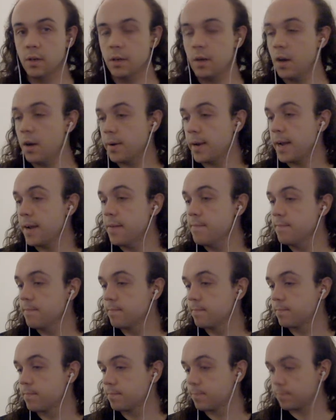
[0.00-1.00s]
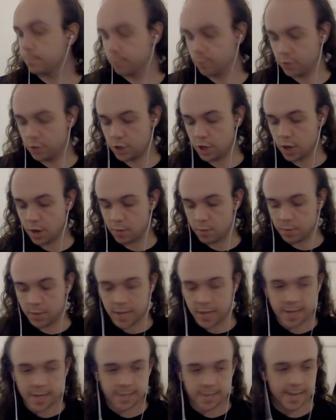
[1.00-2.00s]
Okay, so
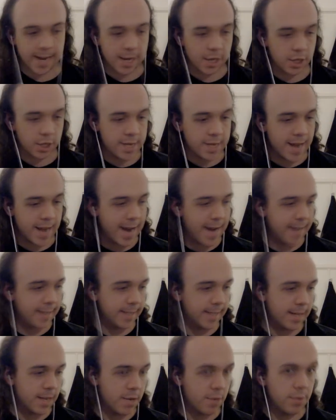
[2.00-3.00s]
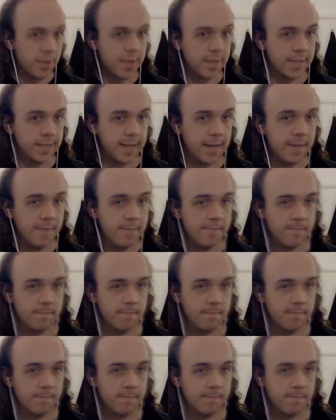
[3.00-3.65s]
let's actually execute this then.